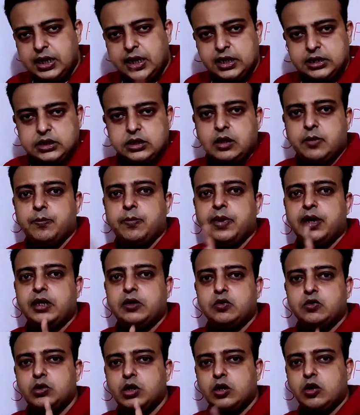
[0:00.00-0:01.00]
as compared
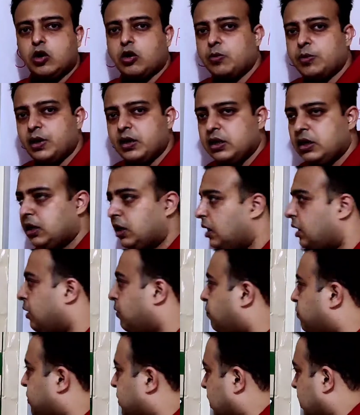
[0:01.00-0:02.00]
to the normal Greek
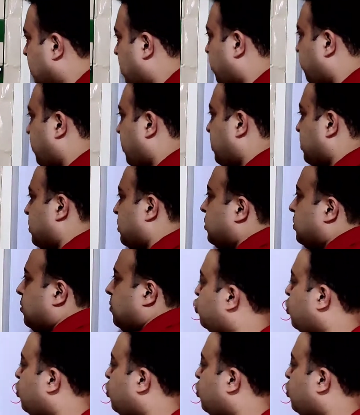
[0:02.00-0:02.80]
gift sacrifice.